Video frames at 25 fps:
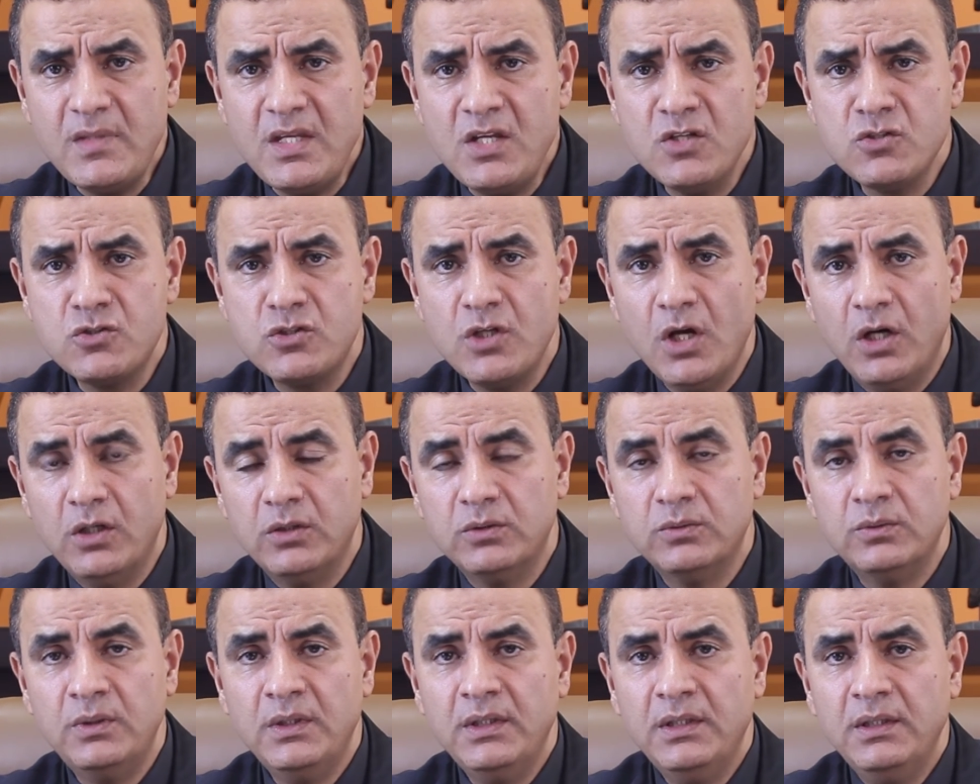
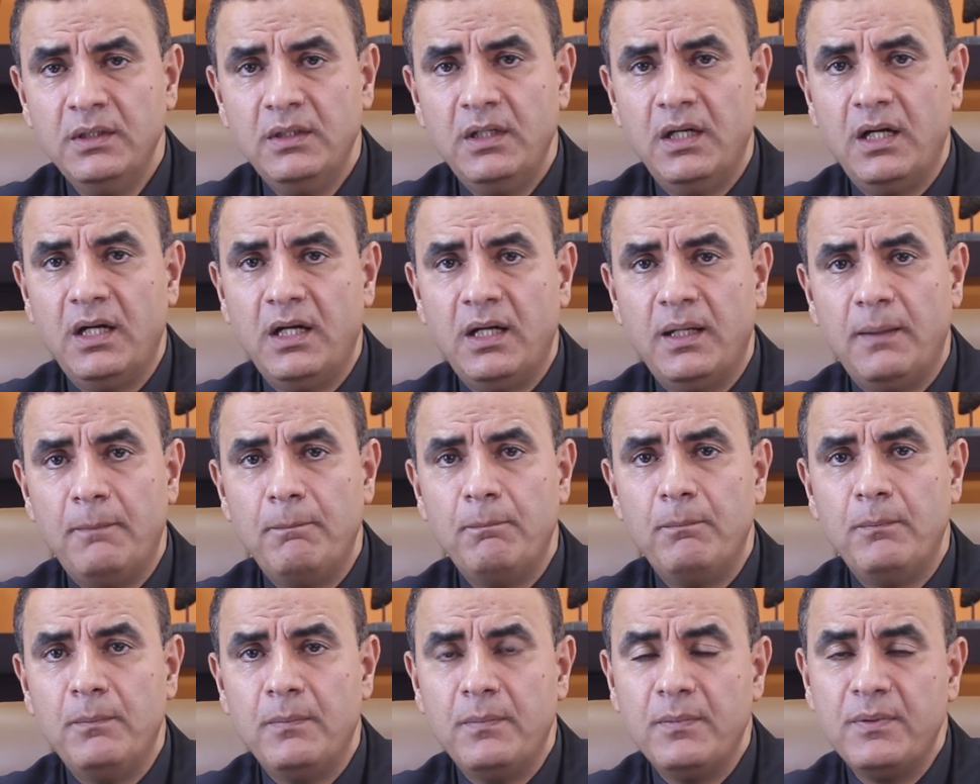So
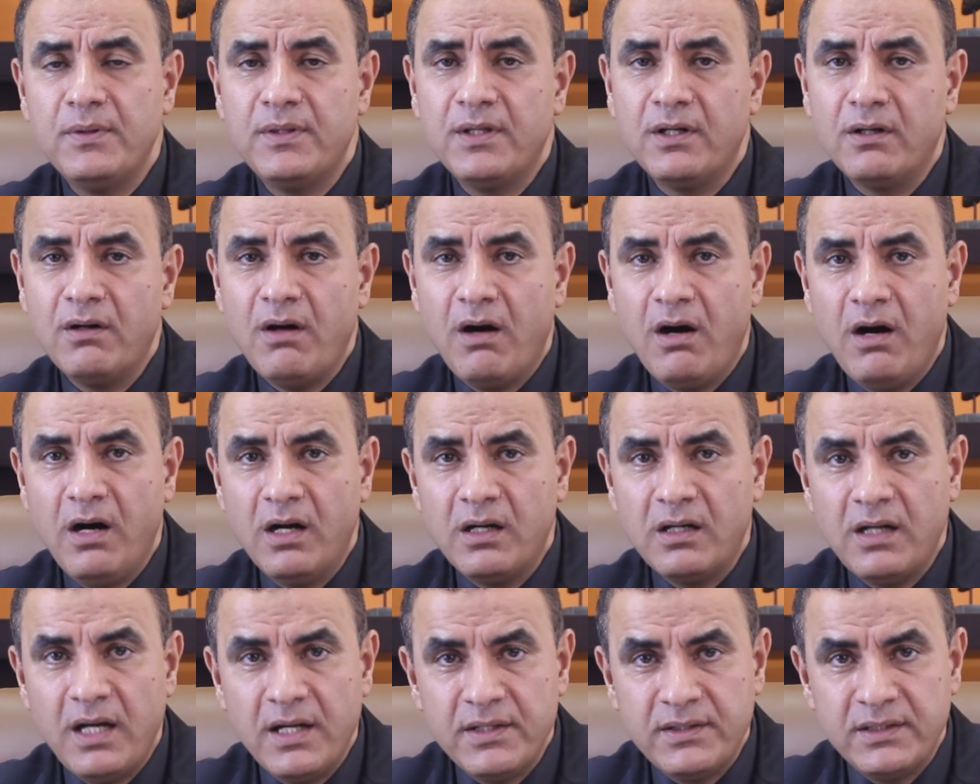there
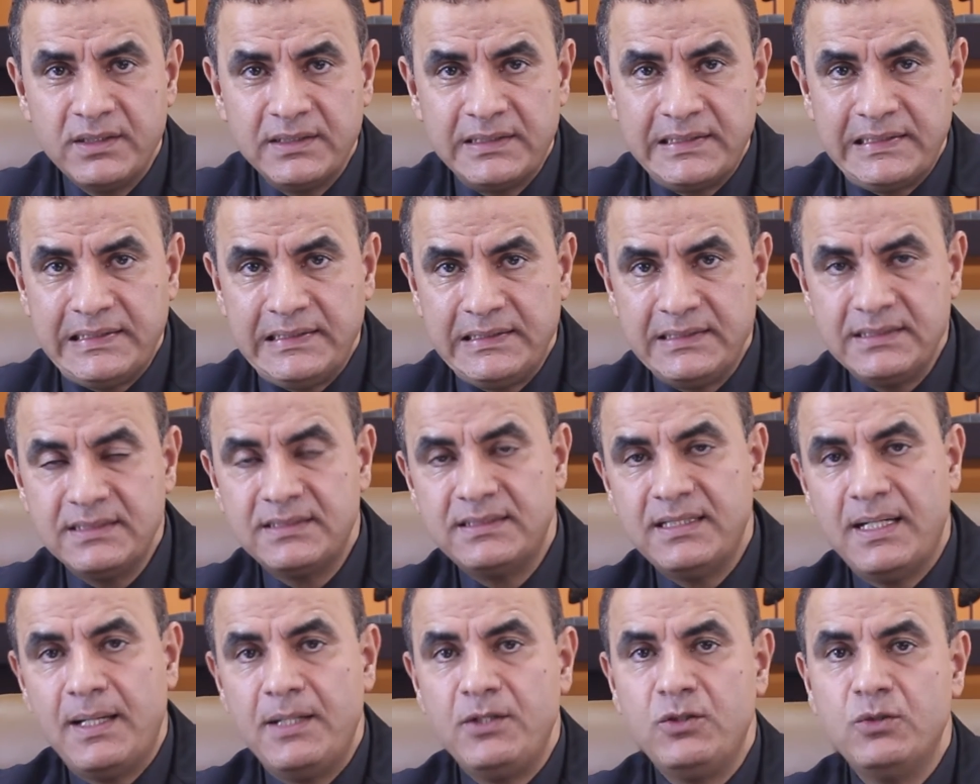are other things
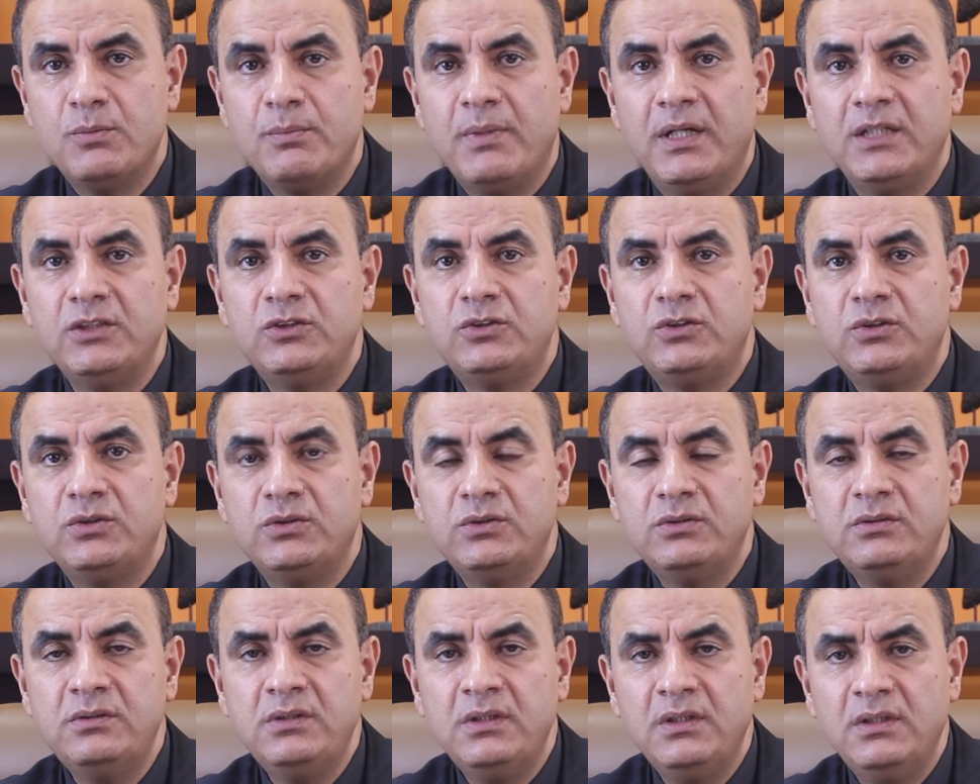that you might
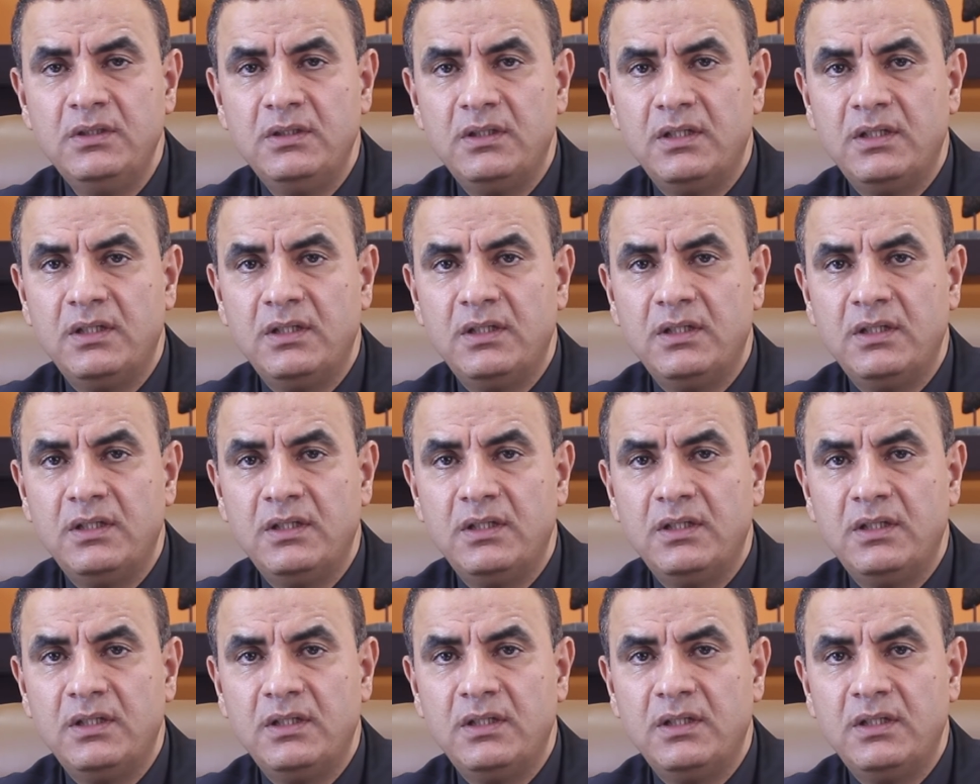do.